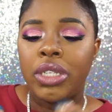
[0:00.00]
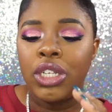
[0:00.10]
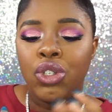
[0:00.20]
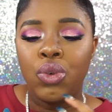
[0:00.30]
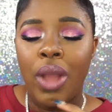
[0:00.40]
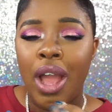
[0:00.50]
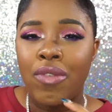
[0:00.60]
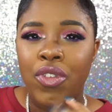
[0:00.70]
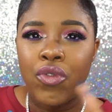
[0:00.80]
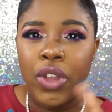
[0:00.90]
They do
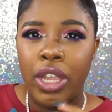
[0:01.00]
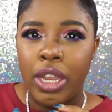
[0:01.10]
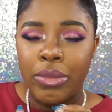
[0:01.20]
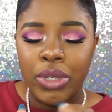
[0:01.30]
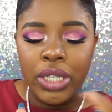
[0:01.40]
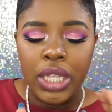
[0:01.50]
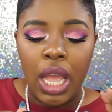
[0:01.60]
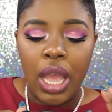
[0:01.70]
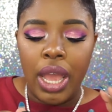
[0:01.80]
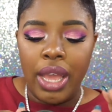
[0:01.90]
have it for cameras,
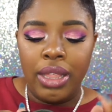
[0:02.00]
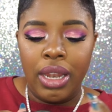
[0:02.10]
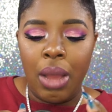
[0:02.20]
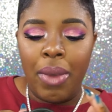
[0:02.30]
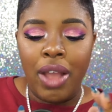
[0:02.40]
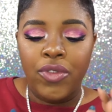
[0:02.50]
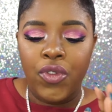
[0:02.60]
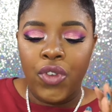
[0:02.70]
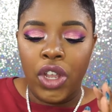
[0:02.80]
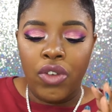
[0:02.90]
and then I would have to
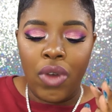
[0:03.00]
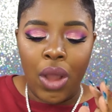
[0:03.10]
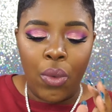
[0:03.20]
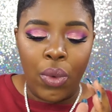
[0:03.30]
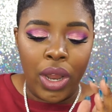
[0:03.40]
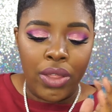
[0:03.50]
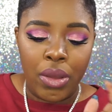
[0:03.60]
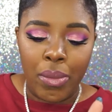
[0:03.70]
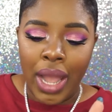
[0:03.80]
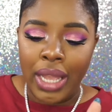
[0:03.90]
figure out where
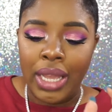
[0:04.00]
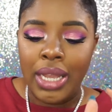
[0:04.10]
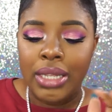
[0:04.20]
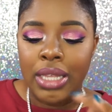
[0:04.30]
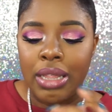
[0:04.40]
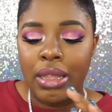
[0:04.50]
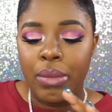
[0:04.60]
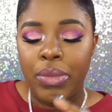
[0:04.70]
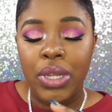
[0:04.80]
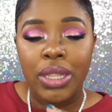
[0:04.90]
the mic is and
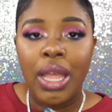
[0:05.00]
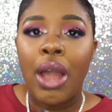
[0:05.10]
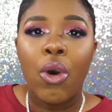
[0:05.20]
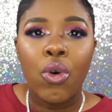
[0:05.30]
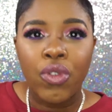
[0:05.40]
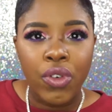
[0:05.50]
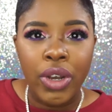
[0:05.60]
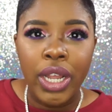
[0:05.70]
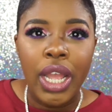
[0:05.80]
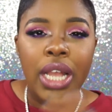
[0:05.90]
then put that over
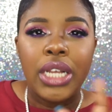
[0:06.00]
it